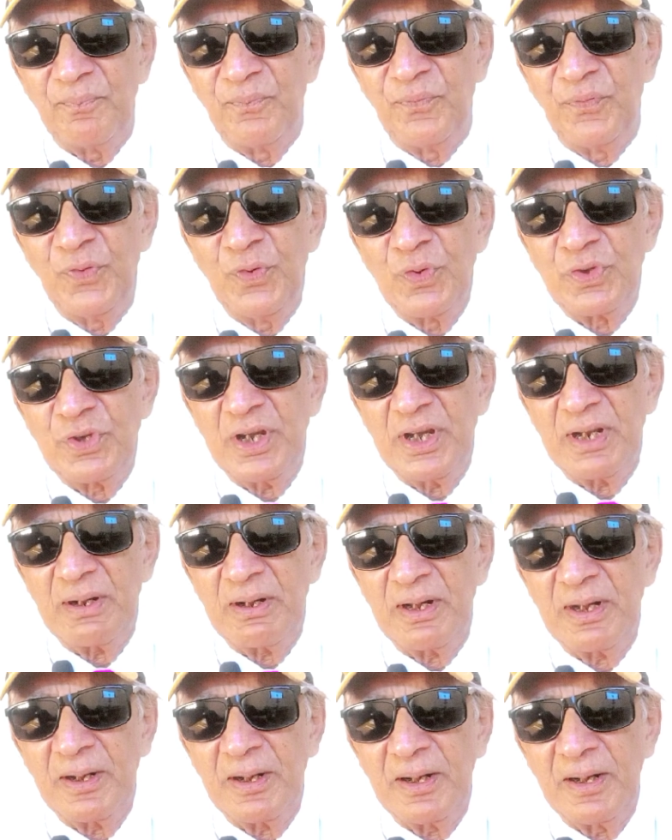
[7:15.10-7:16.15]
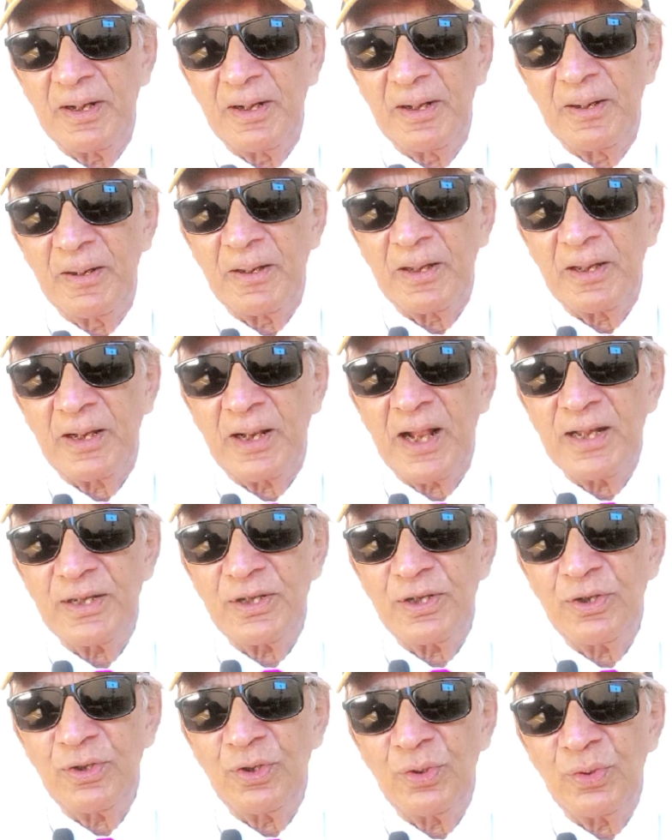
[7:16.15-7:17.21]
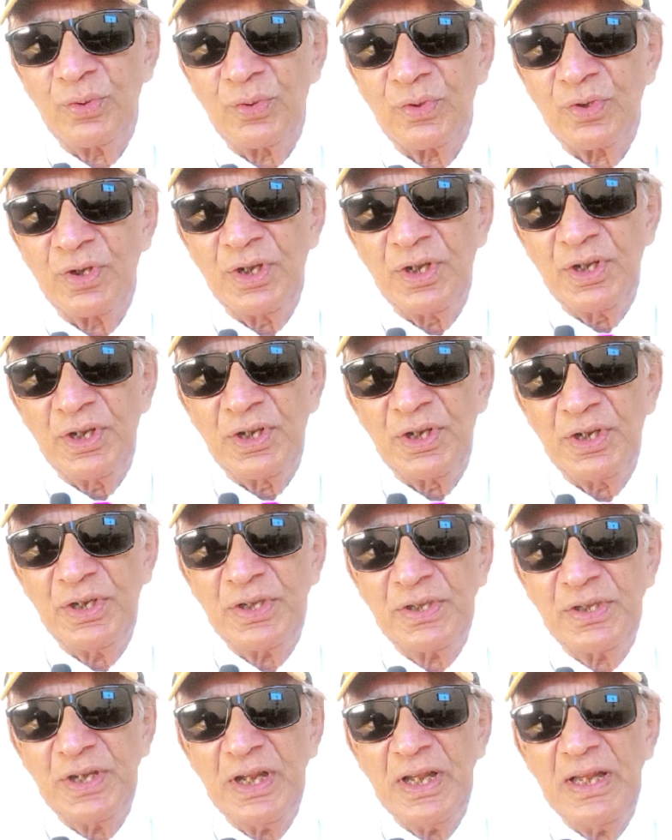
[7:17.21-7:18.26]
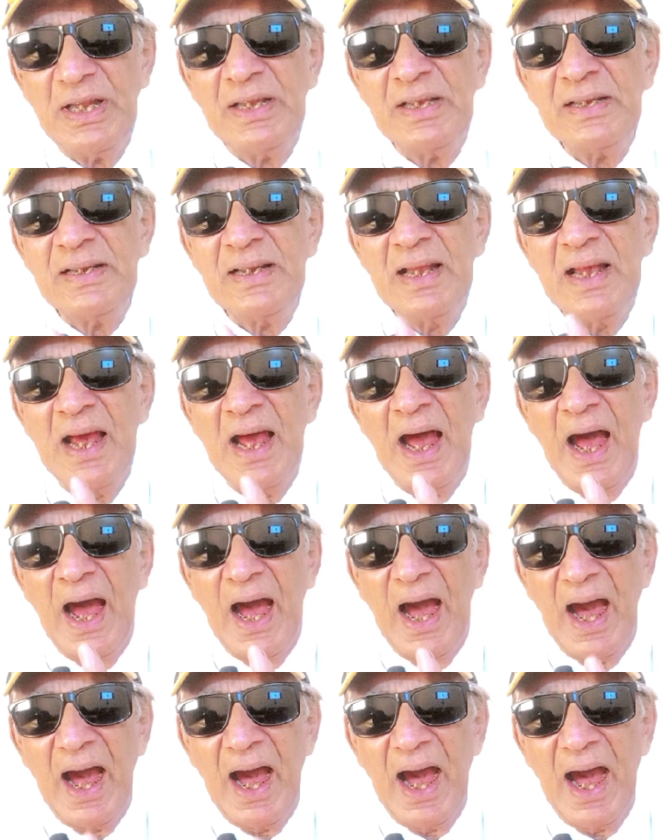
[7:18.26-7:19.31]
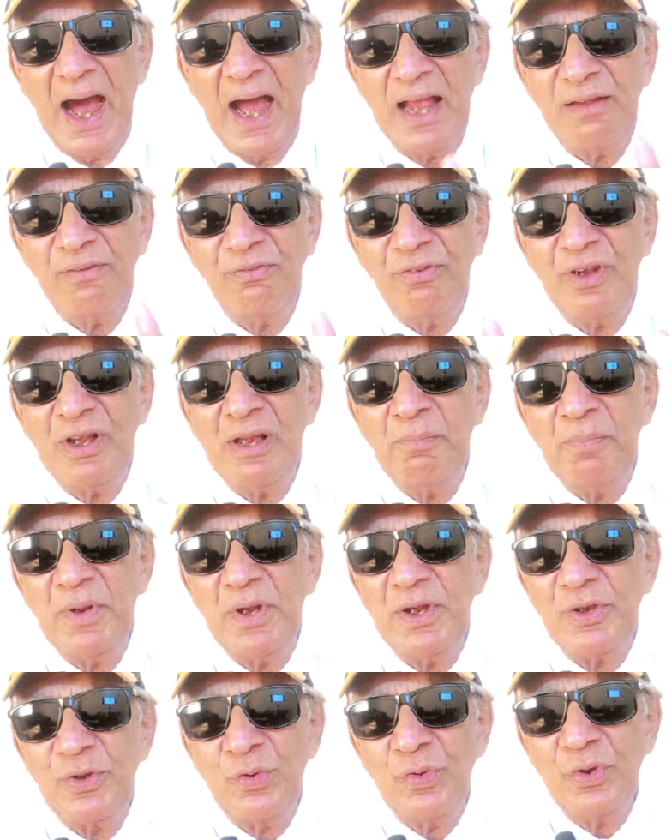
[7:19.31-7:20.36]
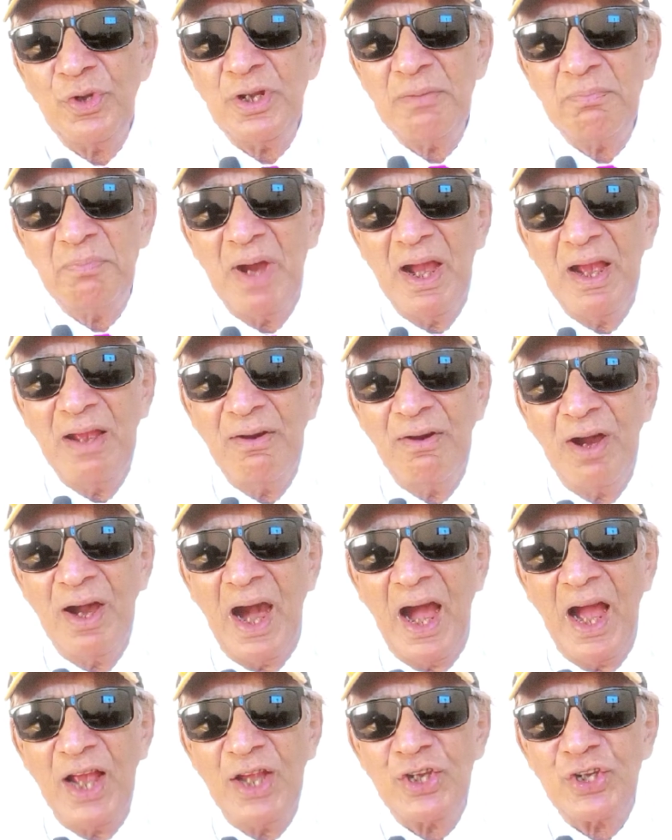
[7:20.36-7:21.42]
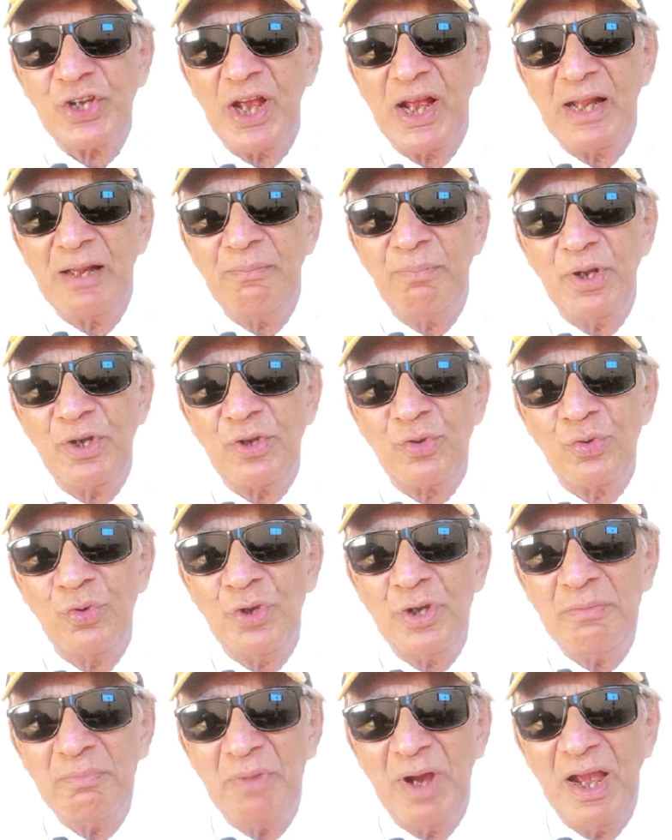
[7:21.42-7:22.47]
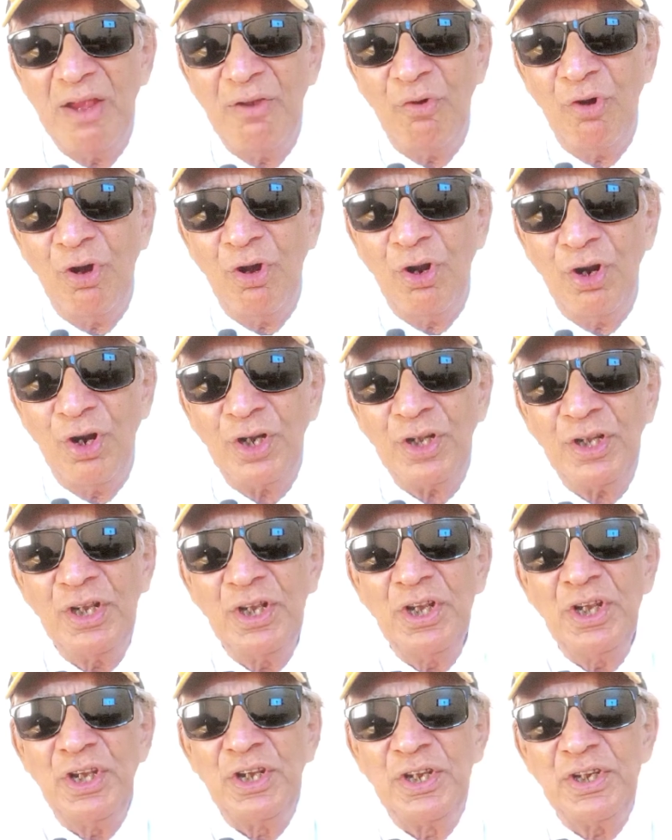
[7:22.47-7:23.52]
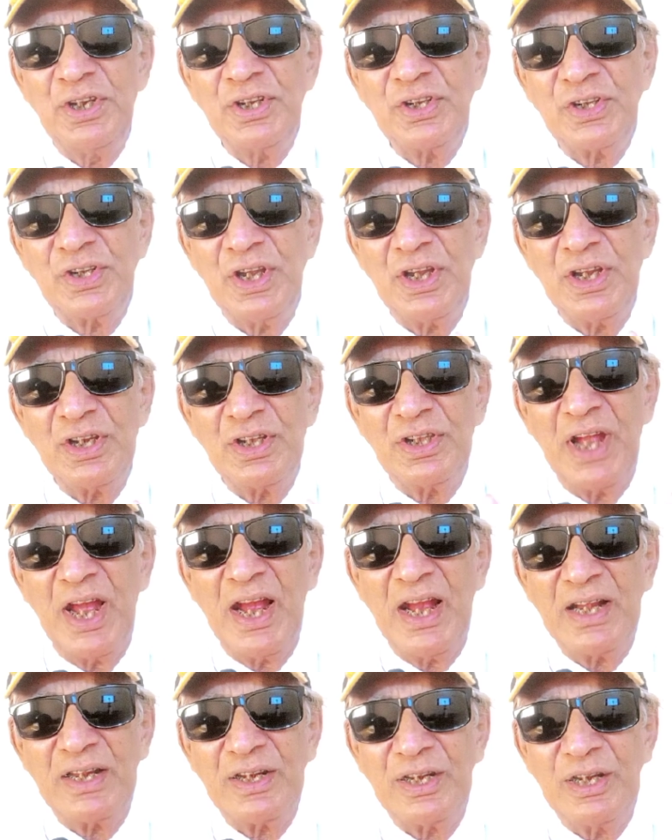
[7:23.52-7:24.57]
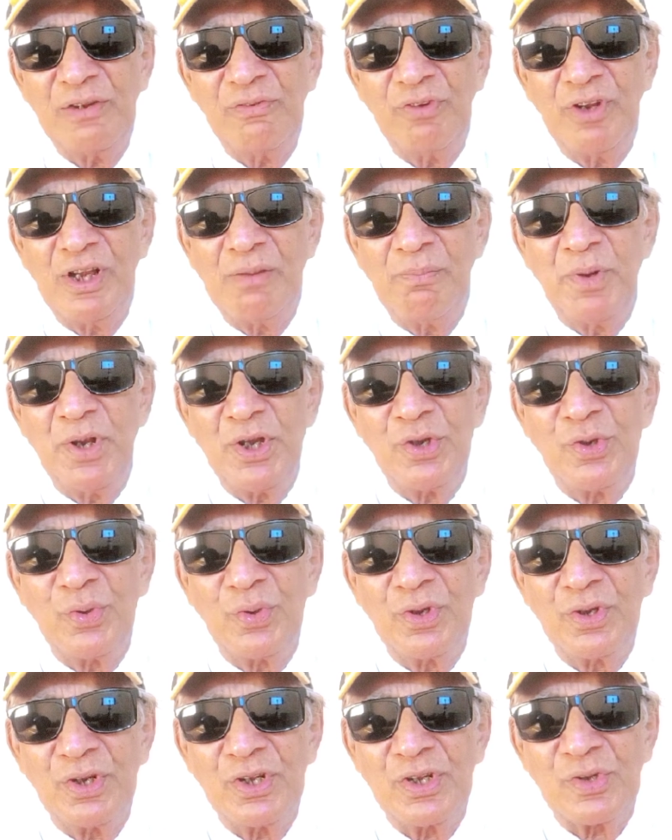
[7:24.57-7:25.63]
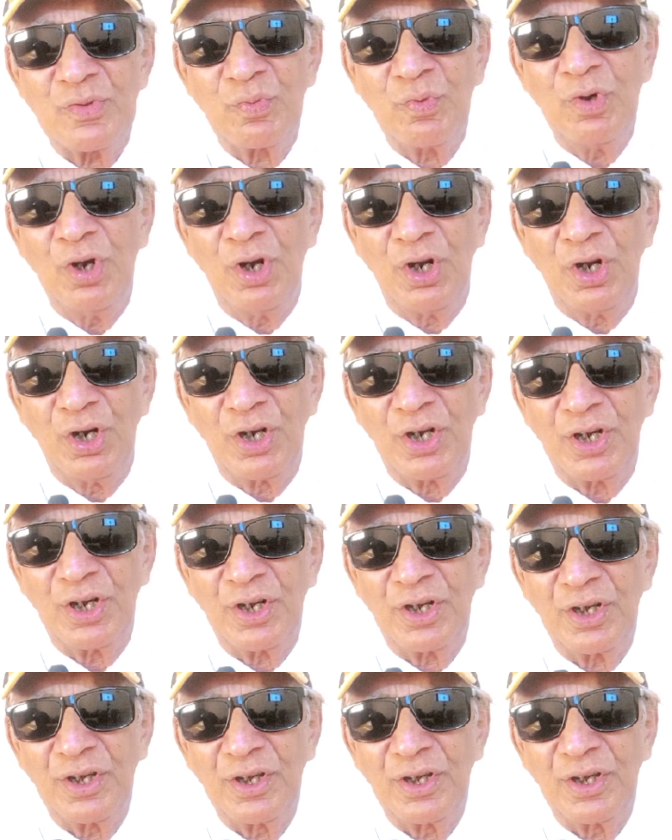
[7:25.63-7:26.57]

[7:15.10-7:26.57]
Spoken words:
Future continues. He says, I will be doing my work. I shall be doing my work. He said that he will be doing his word.